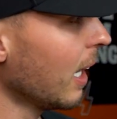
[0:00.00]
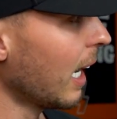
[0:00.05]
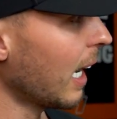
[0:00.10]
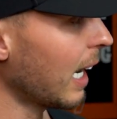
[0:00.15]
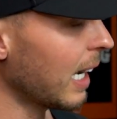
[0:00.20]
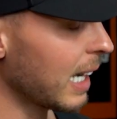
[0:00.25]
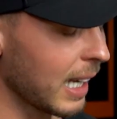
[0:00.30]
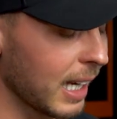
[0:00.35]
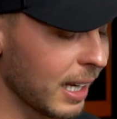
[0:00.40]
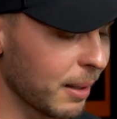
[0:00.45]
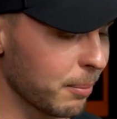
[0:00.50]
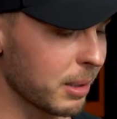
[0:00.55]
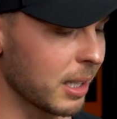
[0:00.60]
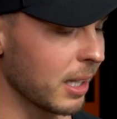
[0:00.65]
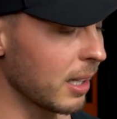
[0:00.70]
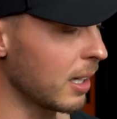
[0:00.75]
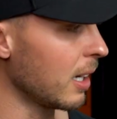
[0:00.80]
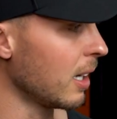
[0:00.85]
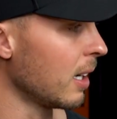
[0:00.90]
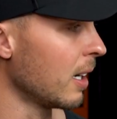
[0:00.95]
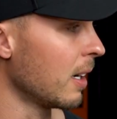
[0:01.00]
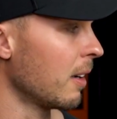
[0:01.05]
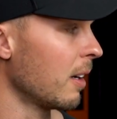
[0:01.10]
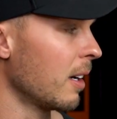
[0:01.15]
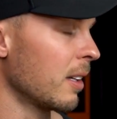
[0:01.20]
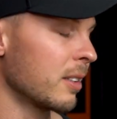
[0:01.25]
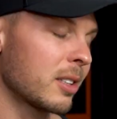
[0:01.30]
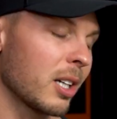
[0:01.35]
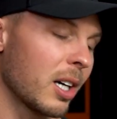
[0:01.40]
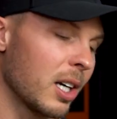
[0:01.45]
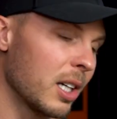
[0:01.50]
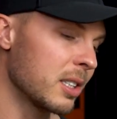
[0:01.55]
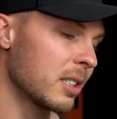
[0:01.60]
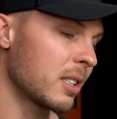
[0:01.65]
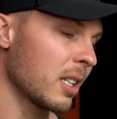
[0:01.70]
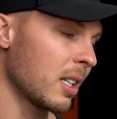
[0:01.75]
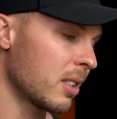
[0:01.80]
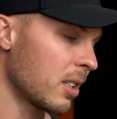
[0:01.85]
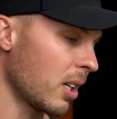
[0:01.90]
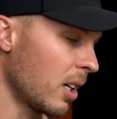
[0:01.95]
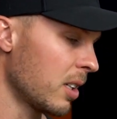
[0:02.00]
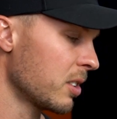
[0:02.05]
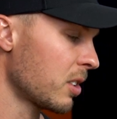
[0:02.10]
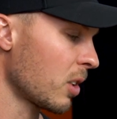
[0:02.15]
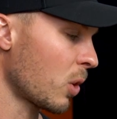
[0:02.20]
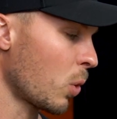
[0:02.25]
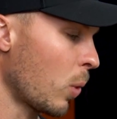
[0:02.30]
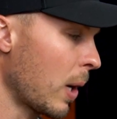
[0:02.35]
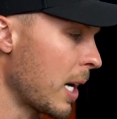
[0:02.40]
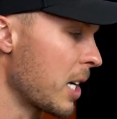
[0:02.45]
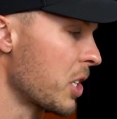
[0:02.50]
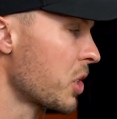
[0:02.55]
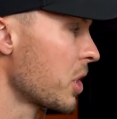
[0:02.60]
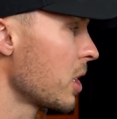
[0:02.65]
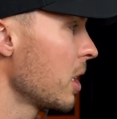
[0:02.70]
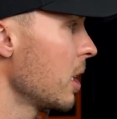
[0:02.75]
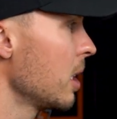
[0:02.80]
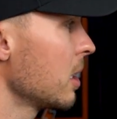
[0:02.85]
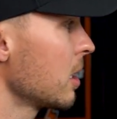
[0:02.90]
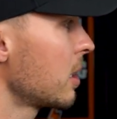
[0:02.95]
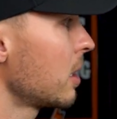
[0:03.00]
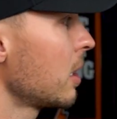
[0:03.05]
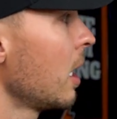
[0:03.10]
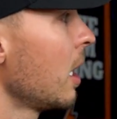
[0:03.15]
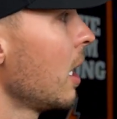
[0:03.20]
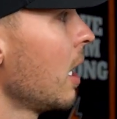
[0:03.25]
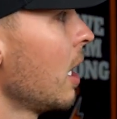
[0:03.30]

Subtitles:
I am getting tons and tons of questions,